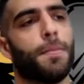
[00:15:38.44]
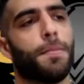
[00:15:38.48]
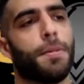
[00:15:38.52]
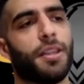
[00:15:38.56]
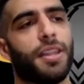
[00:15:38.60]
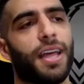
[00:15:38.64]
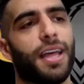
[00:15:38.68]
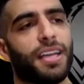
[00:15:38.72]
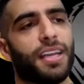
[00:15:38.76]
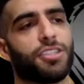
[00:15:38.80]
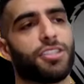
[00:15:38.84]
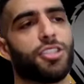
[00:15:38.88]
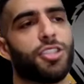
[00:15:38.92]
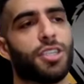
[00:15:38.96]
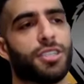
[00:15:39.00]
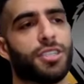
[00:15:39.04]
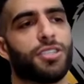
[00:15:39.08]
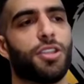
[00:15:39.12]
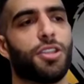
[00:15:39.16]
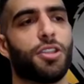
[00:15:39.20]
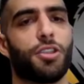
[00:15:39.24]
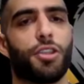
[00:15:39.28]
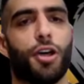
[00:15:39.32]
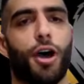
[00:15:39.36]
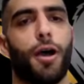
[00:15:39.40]
but that's
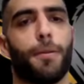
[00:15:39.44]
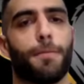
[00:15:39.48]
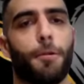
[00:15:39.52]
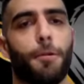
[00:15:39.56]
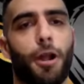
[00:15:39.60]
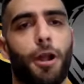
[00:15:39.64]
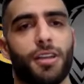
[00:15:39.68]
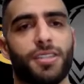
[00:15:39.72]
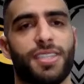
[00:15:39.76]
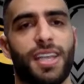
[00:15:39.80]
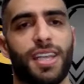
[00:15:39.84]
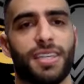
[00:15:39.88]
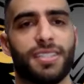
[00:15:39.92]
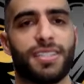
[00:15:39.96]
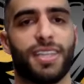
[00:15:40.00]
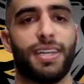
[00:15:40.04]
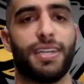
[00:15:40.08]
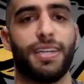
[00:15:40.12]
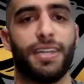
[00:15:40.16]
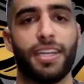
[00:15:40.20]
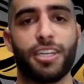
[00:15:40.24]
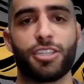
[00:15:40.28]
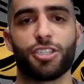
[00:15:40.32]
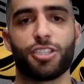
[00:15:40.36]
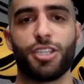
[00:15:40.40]
just the thought process
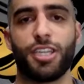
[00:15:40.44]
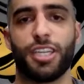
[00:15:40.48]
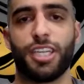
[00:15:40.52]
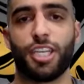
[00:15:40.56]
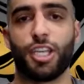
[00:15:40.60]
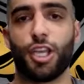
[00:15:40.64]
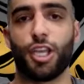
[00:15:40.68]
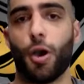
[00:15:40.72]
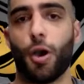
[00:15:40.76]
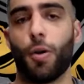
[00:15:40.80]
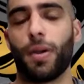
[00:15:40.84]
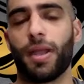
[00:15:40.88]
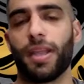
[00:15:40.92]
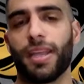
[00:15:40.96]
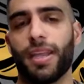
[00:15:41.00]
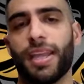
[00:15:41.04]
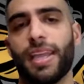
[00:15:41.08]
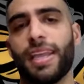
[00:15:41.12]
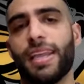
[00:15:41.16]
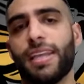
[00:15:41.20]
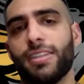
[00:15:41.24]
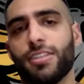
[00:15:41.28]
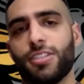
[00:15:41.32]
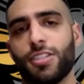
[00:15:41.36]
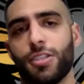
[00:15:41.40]
initially going
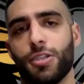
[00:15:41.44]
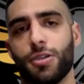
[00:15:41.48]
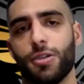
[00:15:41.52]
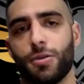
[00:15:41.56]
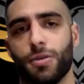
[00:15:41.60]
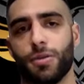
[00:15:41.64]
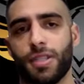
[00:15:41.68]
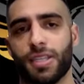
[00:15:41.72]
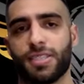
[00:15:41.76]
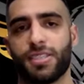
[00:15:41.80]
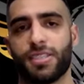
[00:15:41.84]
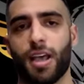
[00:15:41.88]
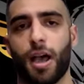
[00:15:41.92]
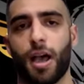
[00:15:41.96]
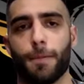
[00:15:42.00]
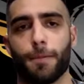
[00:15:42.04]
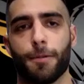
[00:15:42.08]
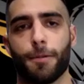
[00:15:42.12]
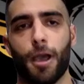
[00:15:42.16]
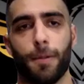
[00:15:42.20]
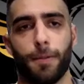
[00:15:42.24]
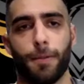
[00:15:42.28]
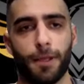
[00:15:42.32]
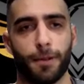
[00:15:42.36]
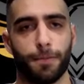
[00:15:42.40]
into this
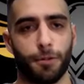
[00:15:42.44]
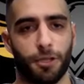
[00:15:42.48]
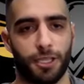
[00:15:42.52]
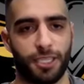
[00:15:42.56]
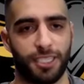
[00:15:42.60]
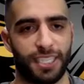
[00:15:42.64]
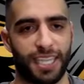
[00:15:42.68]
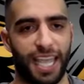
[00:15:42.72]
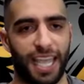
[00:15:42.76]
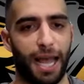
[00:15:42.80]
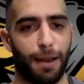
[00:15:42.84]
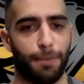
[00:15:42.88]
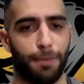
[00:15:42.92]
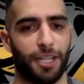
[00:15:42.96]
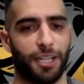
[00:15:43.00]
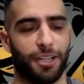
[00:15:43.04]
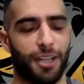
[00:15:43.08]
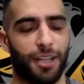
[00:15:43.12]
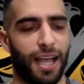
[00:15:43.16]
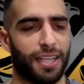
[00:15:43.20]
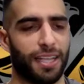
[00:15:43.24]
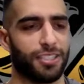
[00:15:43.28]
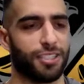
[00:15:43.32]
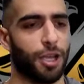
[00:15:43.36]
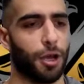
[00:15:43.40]
upcoming police academy class.